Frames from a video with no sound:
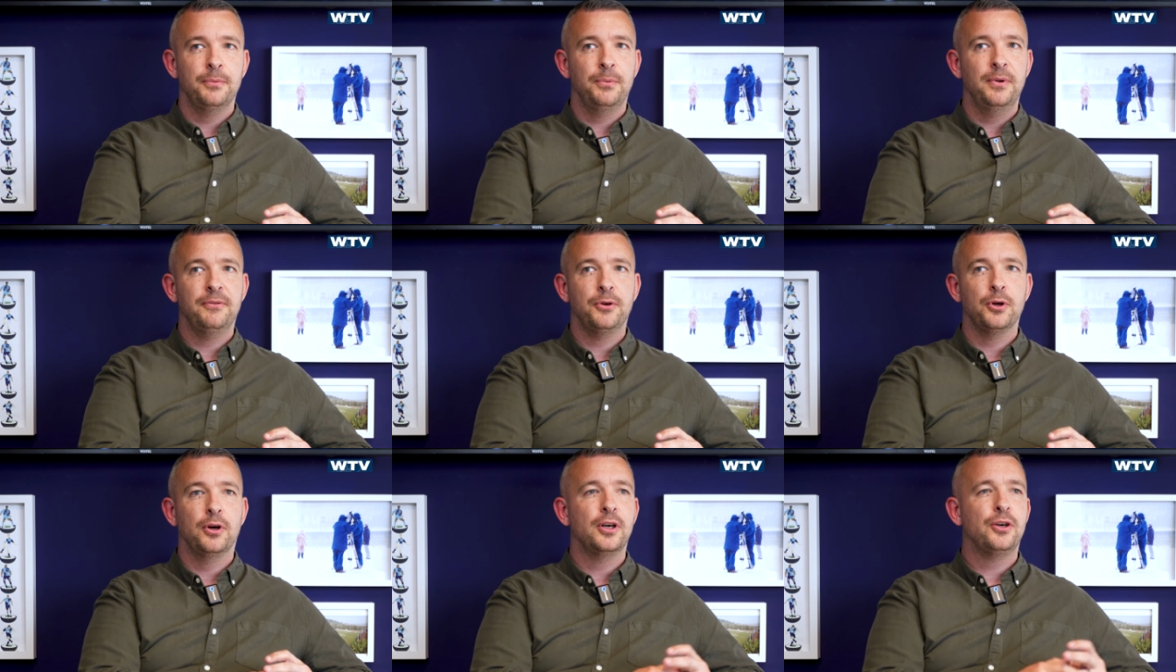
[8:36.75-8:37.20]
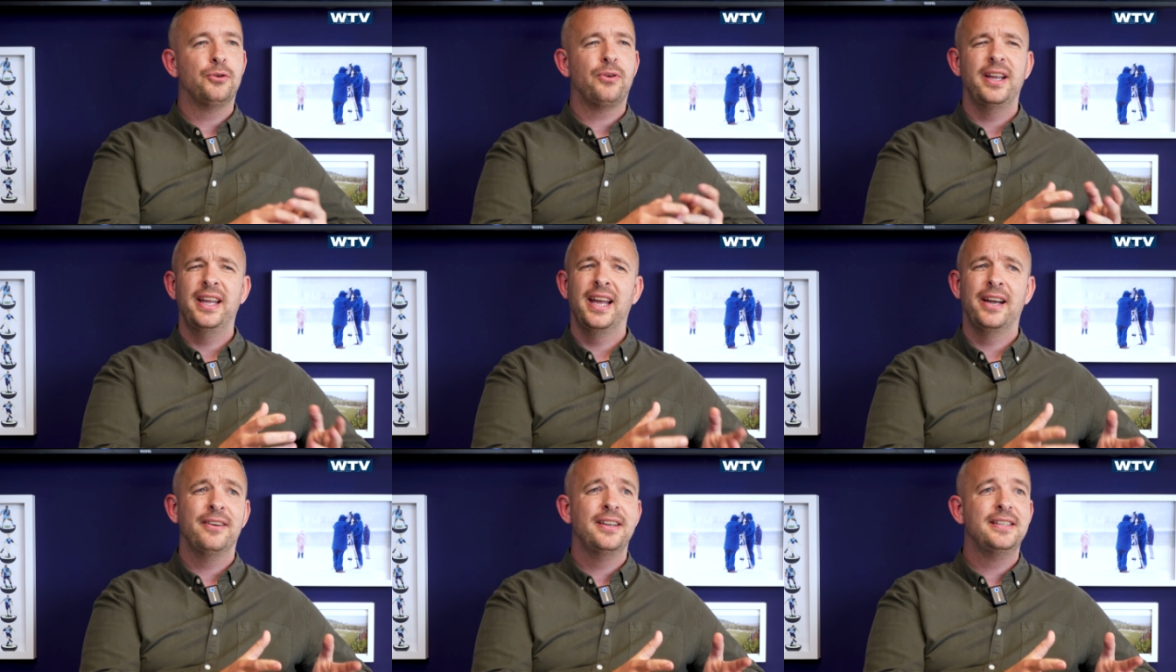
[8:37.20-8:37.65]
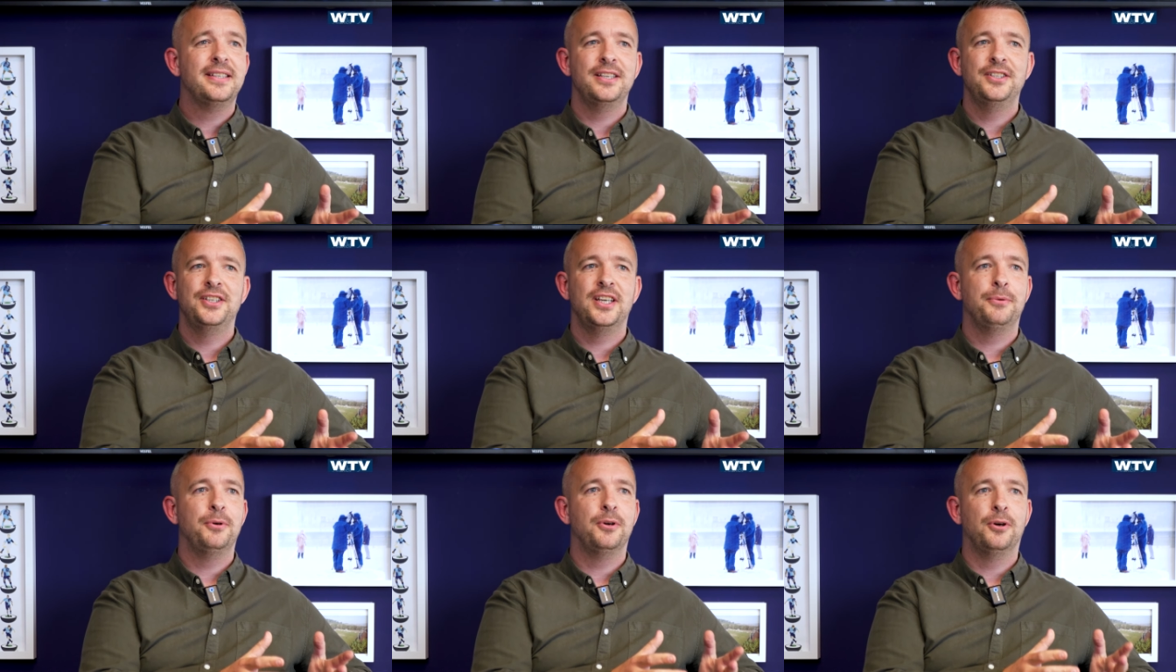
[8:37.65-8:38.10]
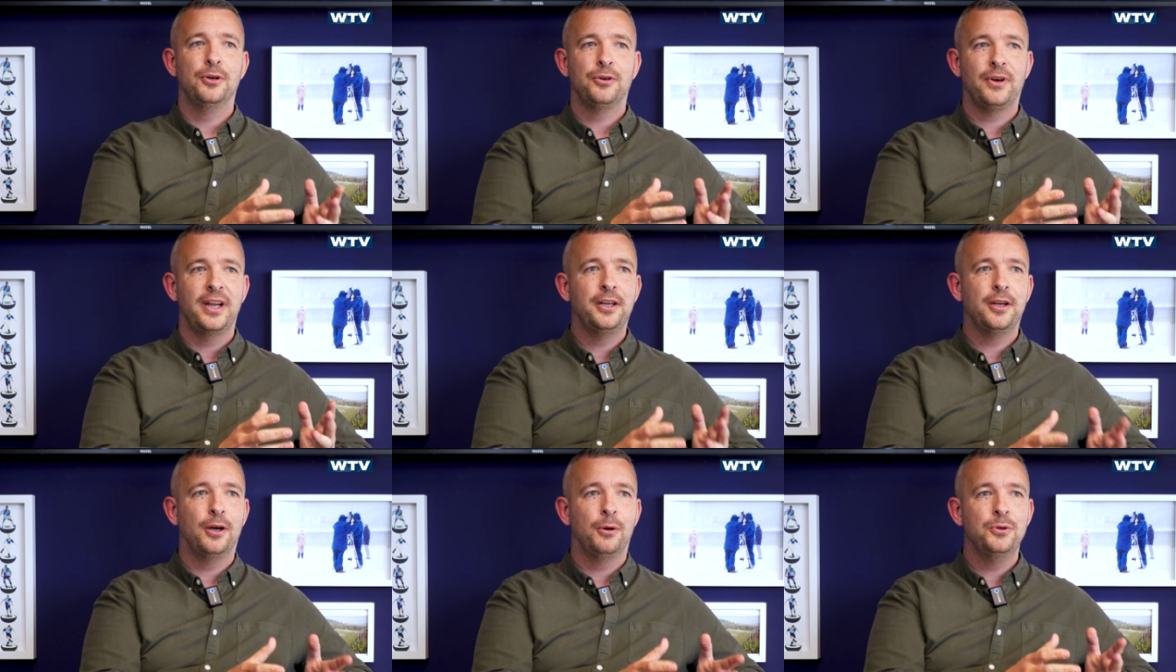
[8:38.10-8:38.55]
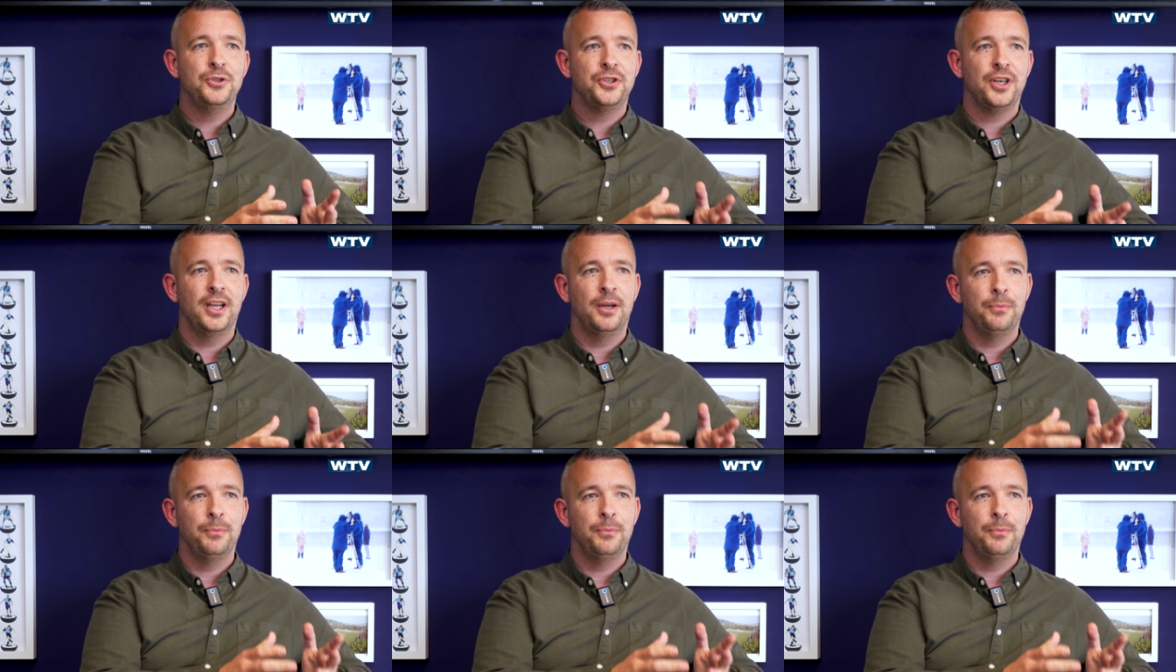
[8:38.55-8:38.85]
we've got a great heritage here, we've got a great culture,